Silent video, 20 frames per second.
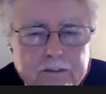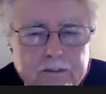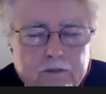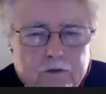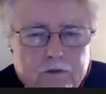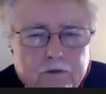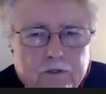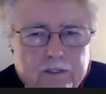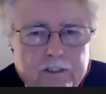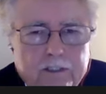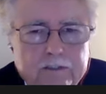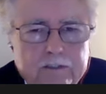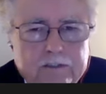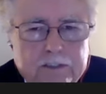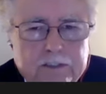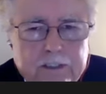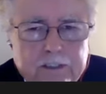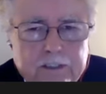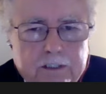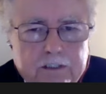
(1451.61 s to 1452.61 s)
ordinance
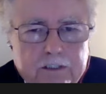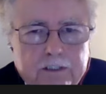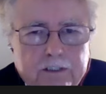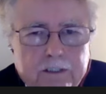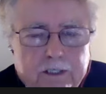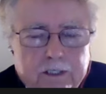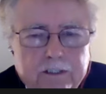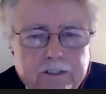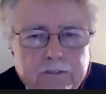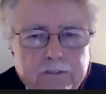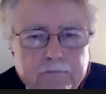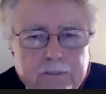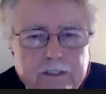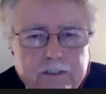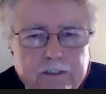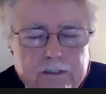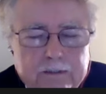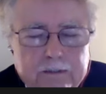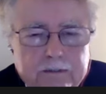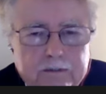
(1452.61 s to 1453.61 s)
and hear the
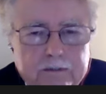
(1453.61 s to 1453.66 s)
argument,